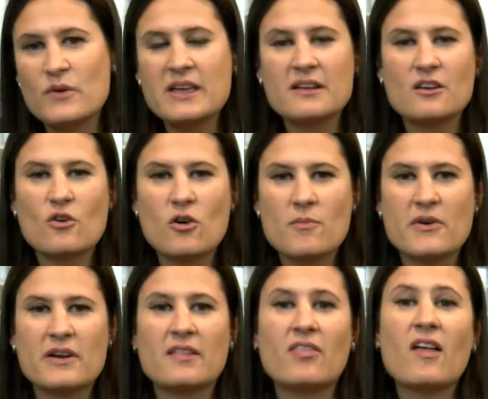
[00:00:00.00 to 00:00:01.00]
we can
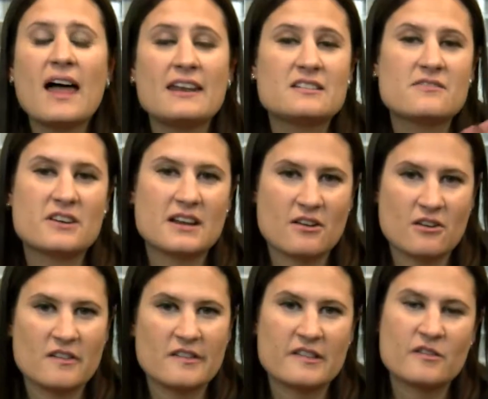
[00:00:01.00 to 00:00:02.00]
incorporate a lot of different
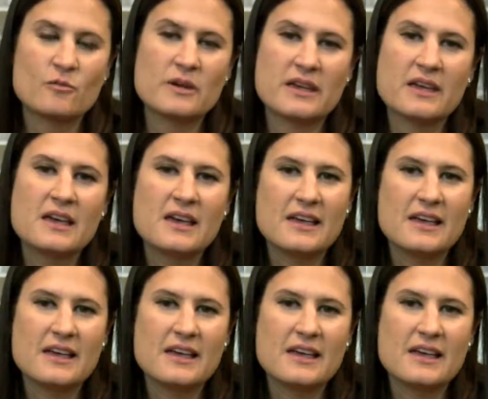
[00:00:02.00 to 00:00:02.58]
areas of SWE,